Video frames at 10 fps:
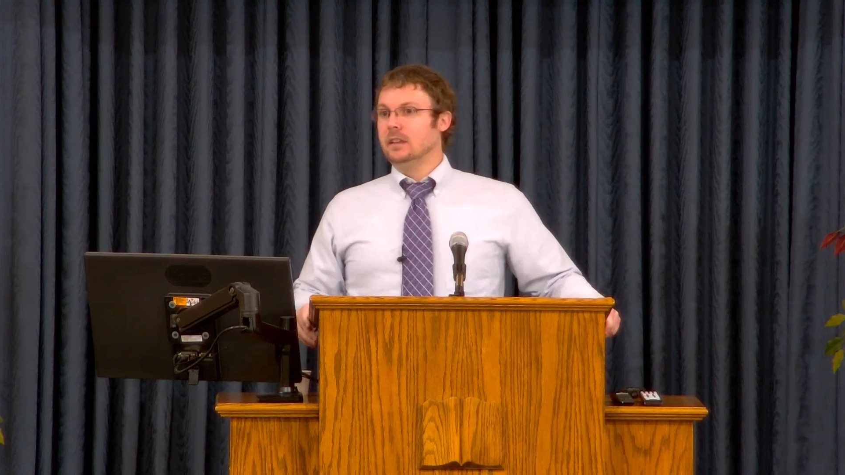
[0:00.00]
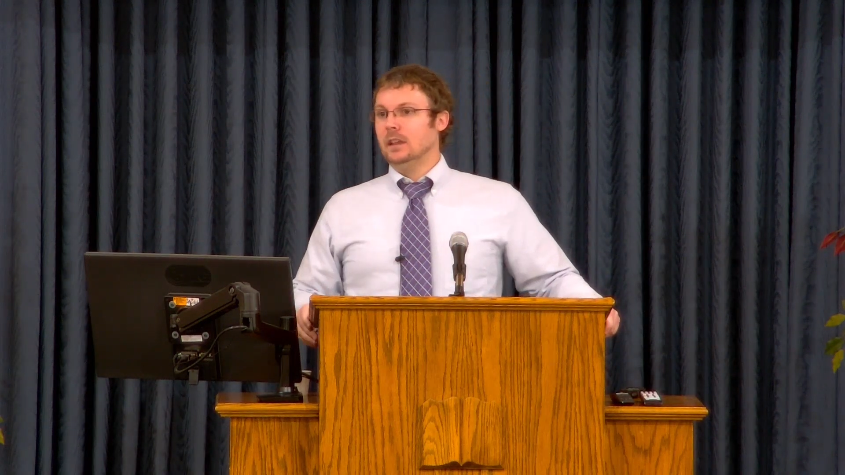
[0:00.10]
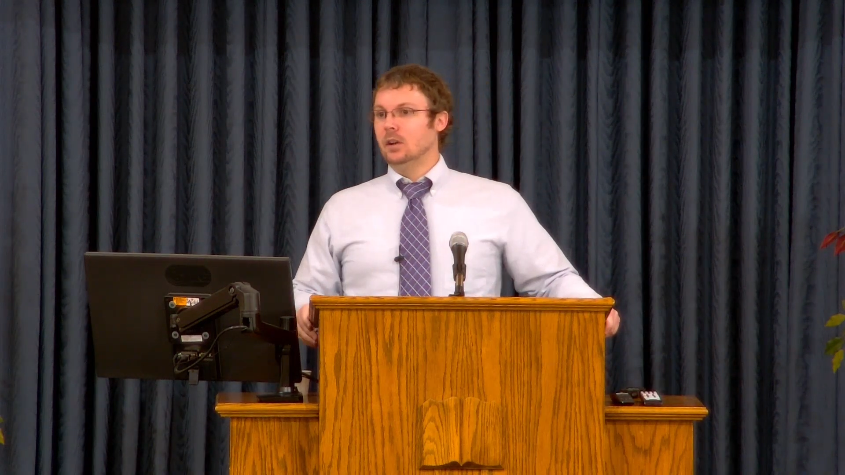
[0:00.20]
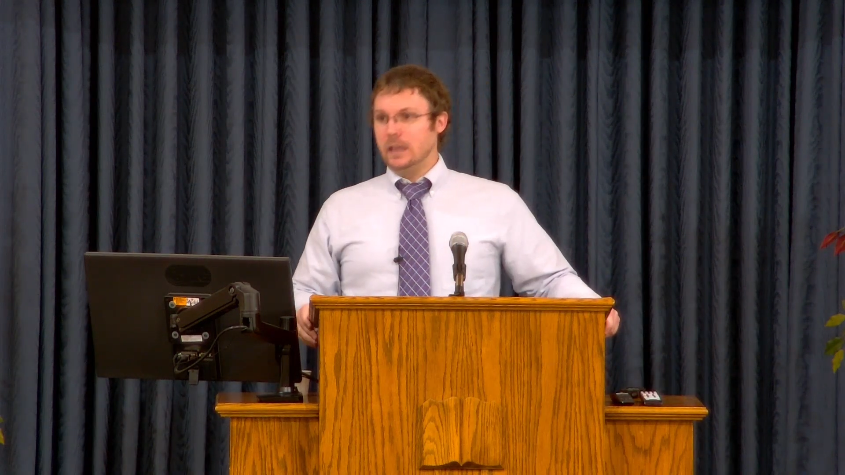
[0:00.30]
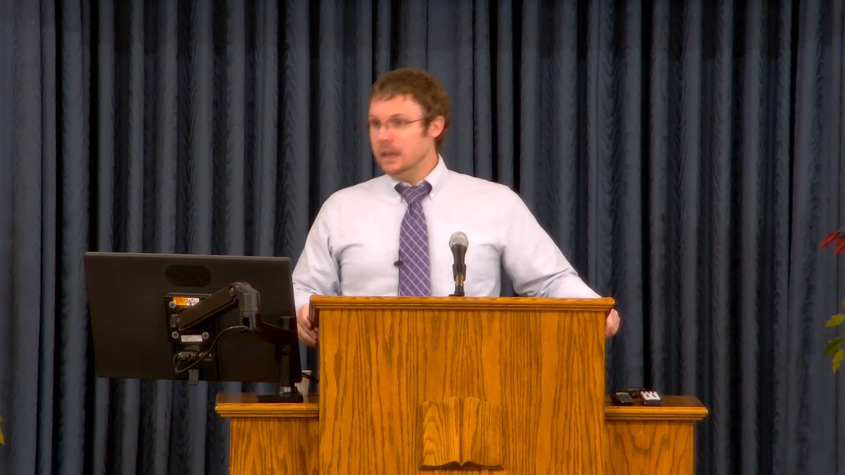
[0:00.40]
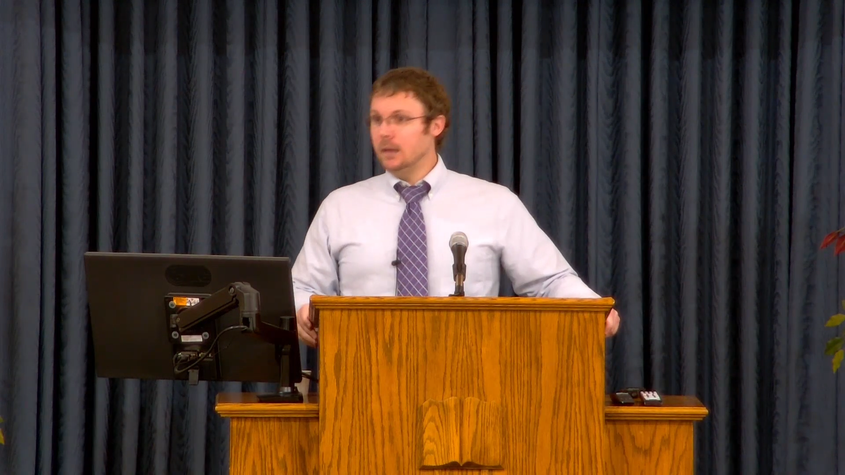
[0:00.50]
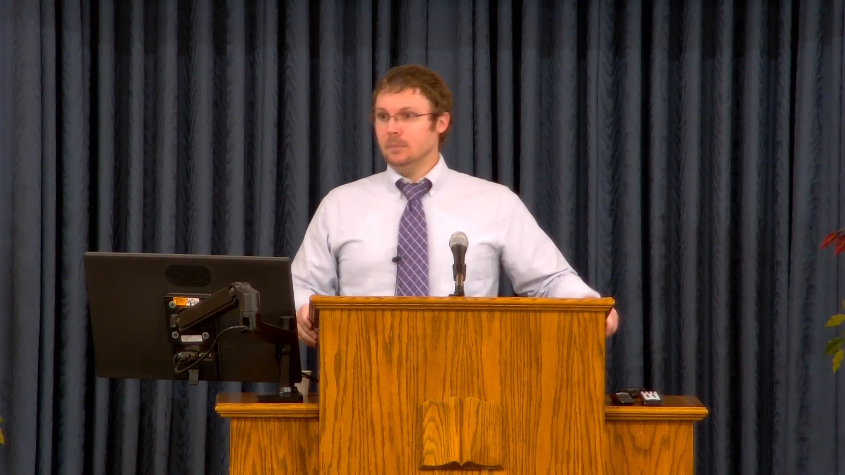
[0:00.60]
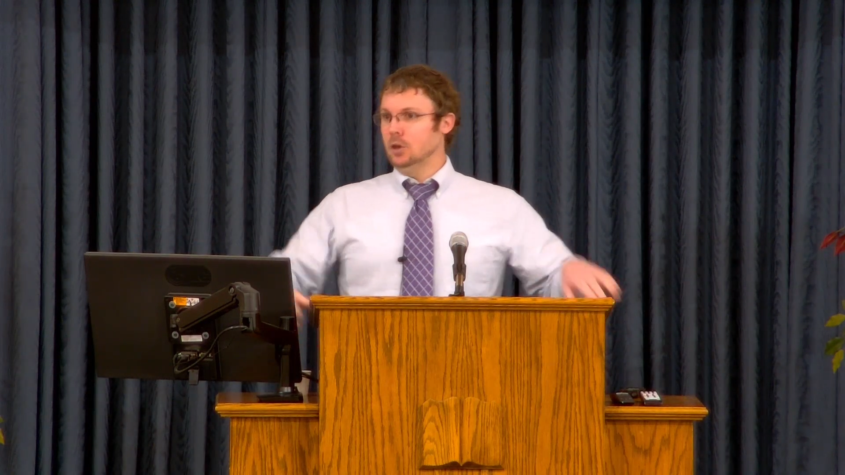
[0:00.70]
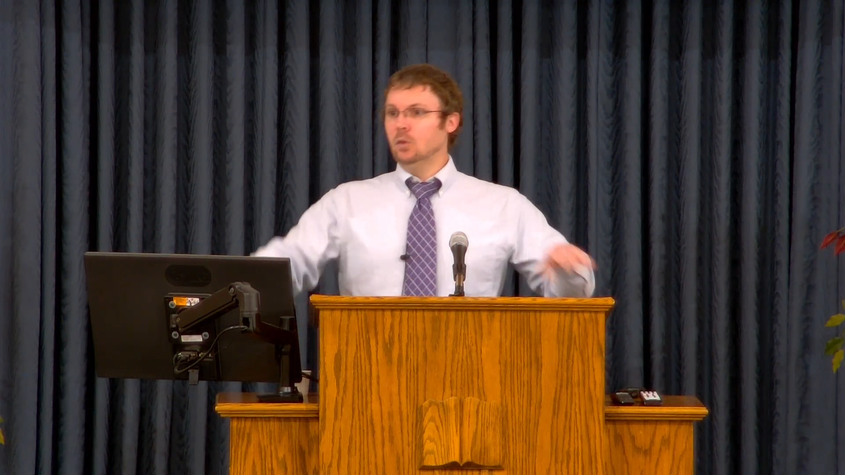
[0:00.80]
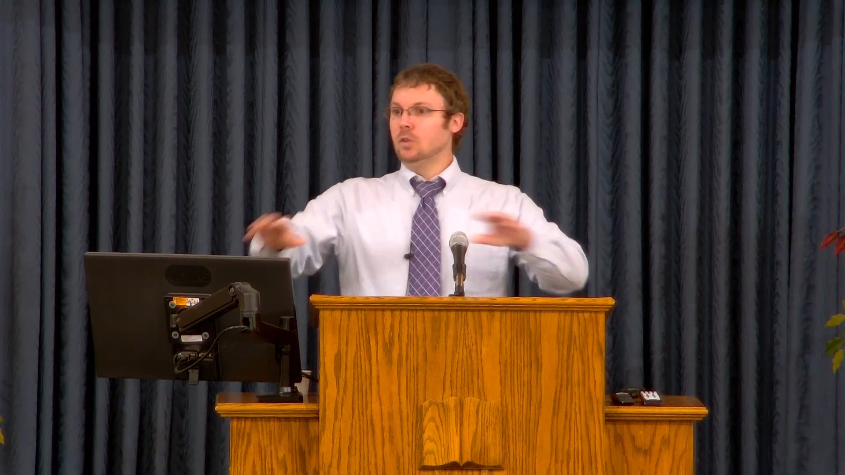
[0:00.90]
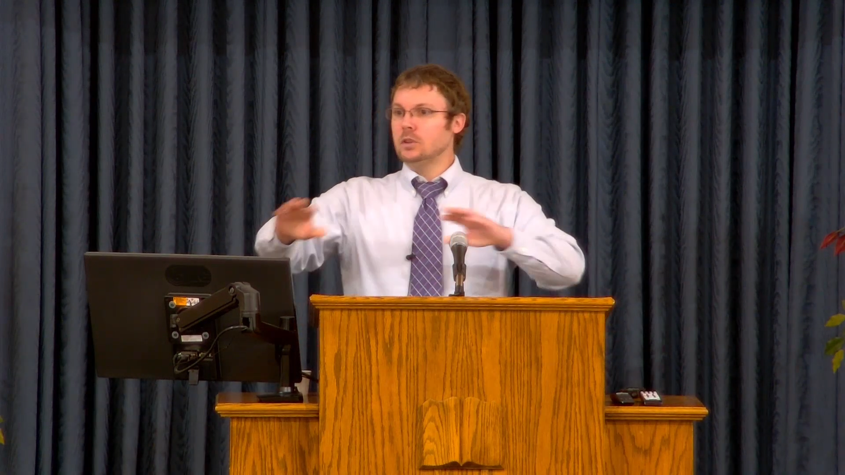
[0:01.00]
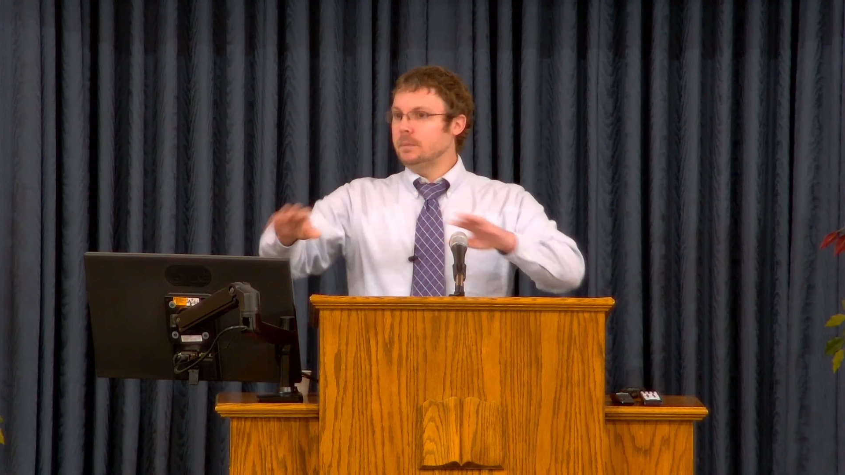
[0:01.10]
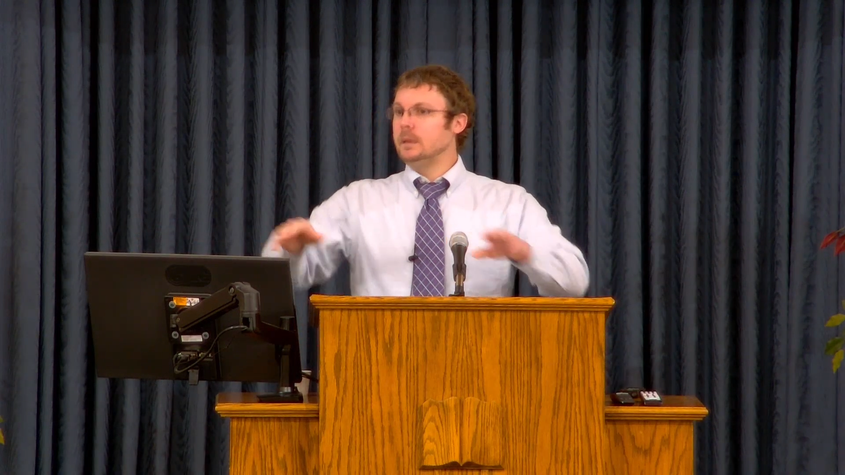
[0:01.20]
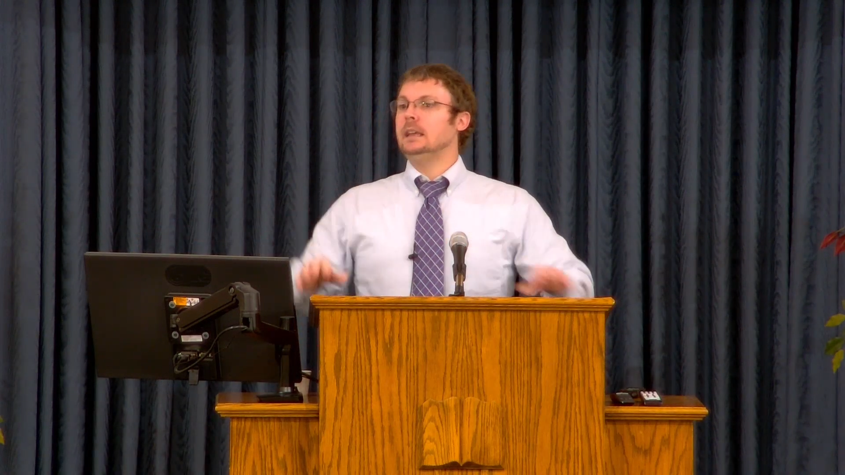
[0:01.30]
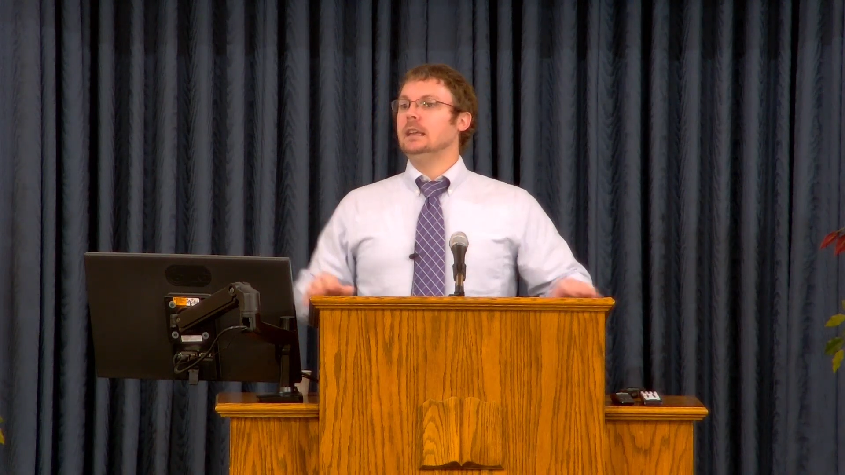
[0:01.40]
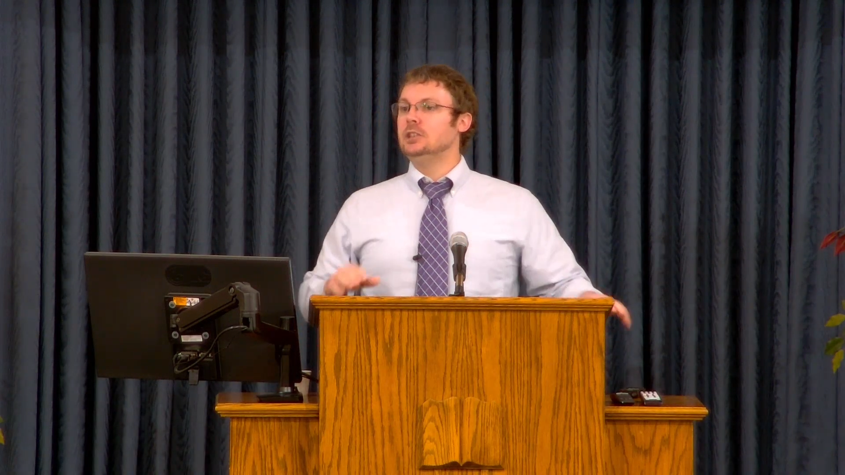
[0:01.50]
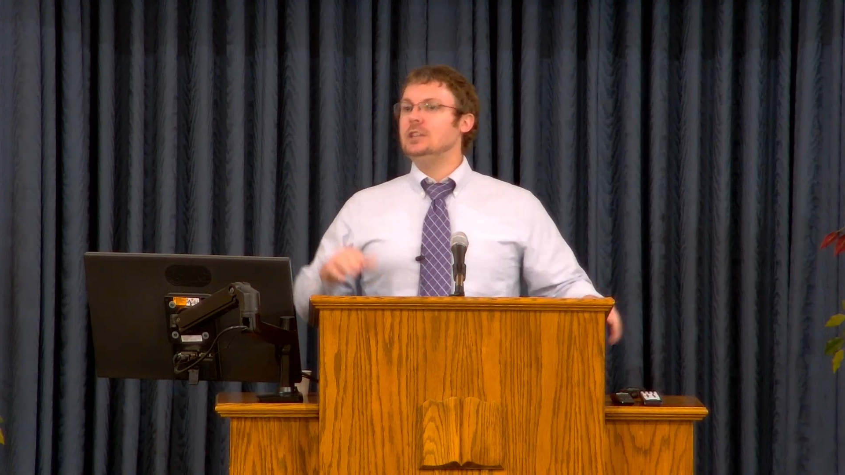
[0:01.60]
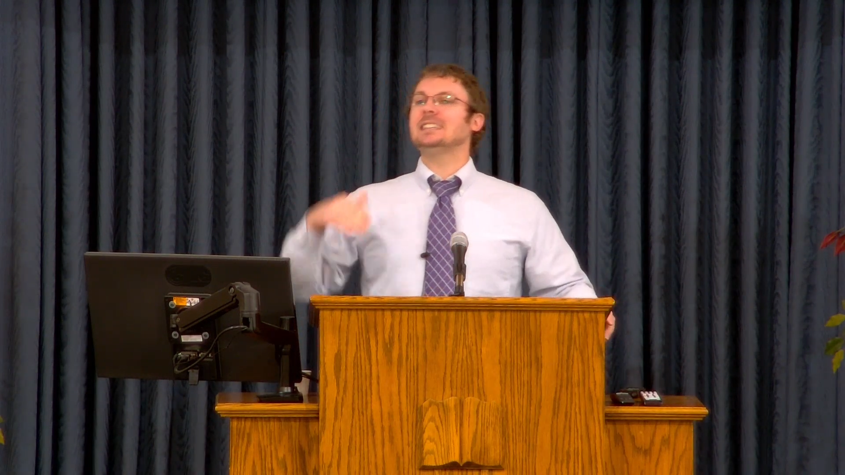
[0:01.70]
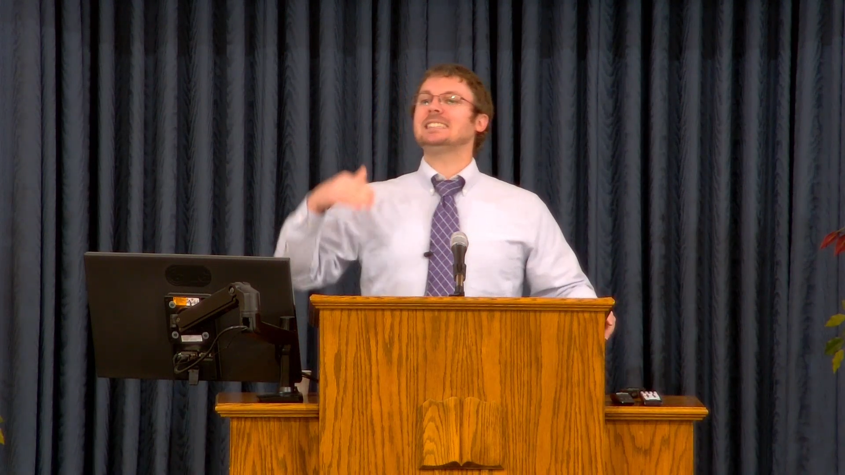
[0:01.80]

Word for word: you know, get up, don't worship me. Jesus